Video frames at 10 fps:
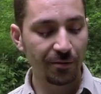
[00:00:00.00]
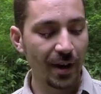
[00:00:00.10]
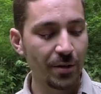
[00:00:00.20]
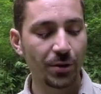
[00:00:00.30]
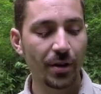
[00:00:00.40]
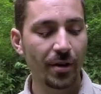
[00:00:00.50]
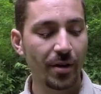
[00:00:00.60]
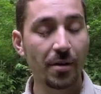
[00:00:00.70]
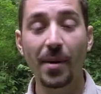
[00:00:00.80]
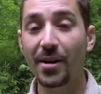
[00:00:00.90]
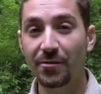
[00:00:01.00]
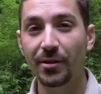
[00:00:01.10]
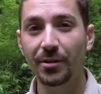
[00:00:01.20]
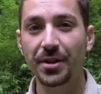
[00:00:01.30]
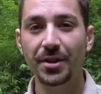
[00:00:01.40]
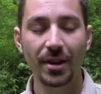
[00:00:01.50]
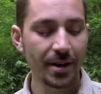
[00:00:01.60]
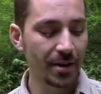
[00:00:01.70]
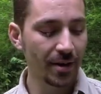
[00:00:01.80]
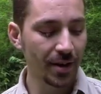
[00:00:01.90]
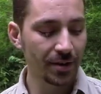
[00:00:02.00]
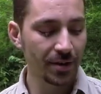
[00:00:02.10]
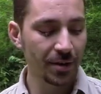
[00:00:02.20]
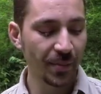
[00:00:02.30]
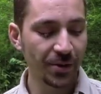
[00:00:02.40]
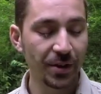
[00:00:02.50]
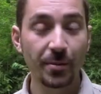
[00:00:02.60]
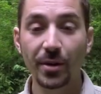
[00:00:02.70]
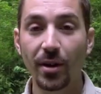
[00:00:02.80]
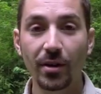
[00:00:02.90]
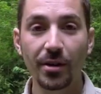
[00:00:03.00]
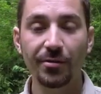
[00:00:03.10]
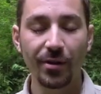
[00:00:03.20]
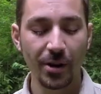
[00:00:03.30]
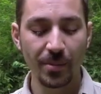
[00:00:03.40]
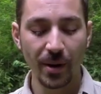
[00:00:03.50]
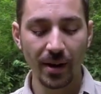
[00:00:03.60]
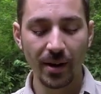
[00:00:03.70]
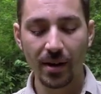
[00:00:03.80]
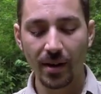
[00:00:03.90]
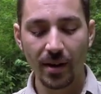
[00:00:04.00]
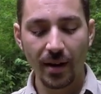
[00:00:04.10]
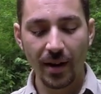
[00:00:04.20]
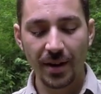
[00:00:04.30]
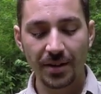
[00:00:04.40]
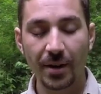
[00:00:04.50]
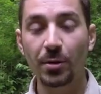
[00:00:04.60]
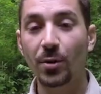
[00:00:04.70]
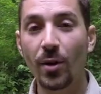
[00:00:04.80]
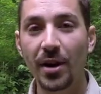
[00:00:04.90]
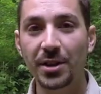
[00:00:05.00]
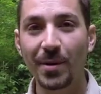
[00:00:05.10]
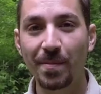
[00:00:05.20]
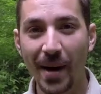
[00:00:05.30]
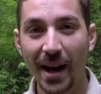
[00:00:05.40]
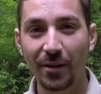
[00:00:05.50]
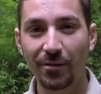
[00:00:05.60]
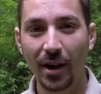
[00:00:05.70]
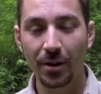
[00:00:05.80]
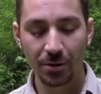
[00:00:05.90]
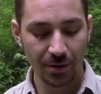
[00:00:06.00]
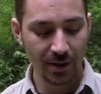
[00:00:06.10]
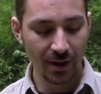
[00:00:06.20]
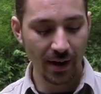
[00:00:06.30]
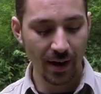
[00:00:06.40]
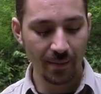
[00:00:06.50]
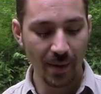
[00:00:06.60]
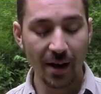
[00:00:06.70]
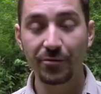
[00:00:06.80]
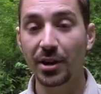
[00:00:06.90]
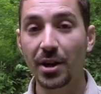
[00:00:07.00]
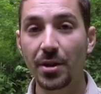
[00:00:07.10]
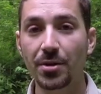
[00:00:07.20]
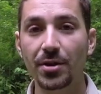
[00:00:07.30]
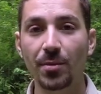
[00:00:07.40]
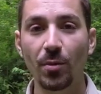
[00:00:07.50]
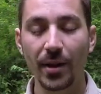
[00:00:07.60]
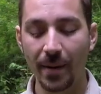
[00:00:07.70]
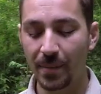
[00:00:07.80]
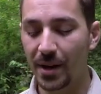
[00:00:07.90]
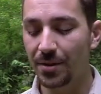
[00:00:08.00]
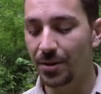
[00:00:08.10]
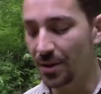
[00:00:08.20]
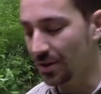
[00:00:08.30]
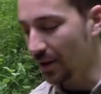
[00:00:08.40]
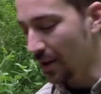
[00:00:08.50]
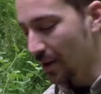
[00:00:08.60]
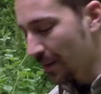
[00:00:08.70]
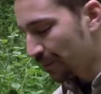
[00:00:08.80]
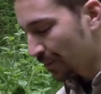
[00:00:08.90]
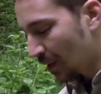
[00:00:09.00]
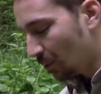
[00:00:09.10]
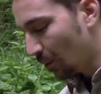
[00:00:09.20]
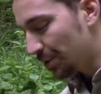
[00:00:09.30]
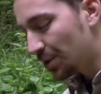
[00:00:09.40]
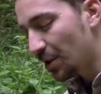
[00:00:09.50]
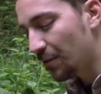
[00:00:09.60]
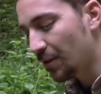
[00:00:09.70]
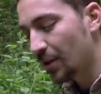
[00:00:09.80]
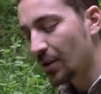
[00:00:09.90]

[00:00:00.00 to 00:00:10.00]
feature about filters like this, especially with hollow fibre, is they require to be back flushed after use. And what that means is that once you've